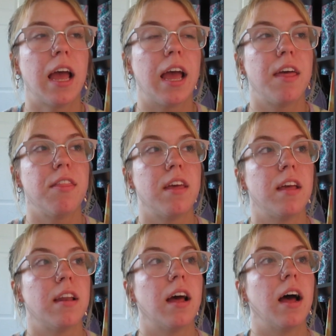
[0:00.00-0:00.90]
and
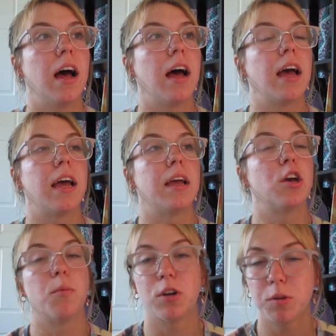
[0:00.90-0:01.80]
then I
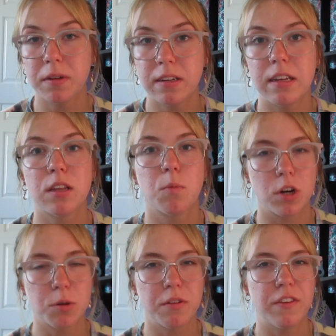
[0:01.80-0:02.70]
go brush my teeth,
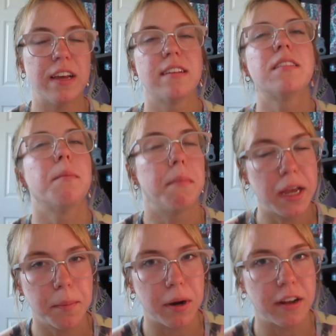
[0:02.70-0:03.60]
wash my face,
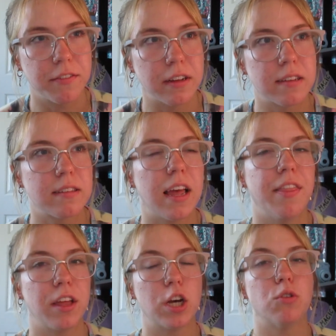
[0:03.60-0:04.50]
make breakfast,
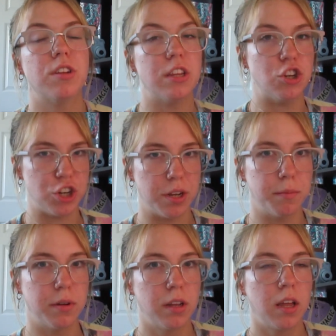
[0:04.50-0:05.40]
and then go to the
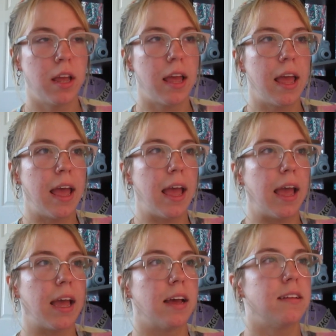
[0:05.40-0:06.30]
gym.
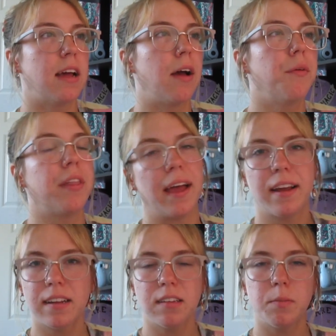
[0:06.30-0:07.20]
And I would
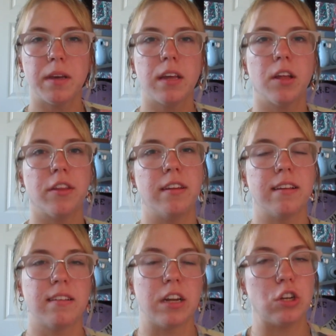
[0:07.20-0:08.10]
like it to be, on the
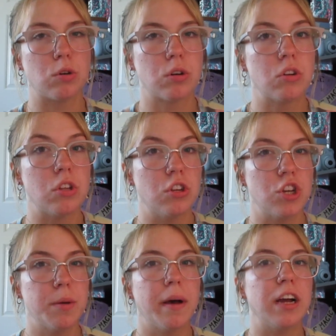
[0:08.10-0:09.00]
days that I don't go to the
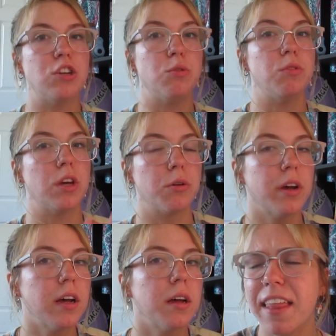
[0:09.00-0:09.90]
gym, I do
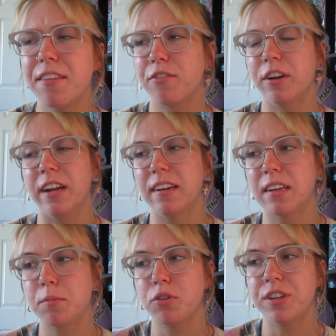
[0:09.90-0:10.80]
yoga. And then for a
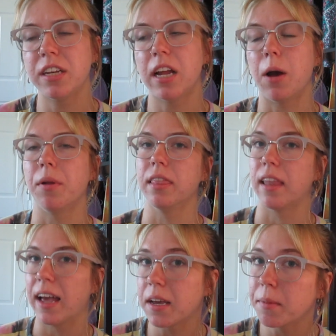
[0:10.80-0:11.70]
nighttime routine, I would
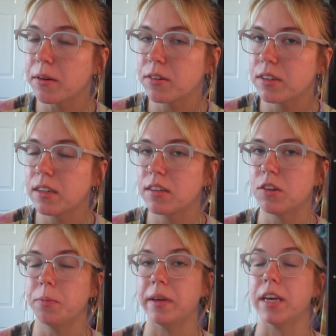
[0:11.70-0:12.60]
like my routine
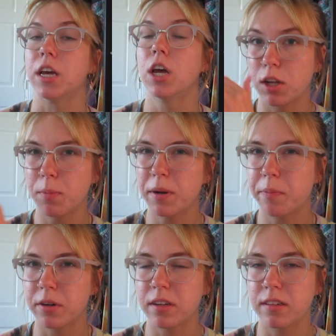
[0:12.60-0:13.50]
to be a little bit of
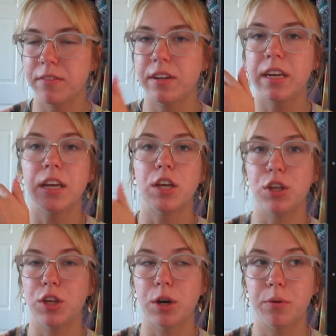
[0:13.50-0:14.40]
productivity,
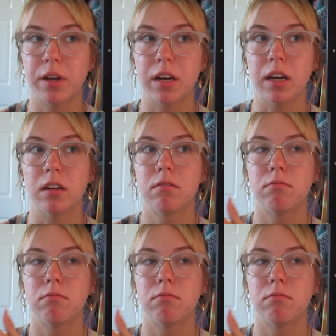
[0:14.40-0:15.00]
yoga,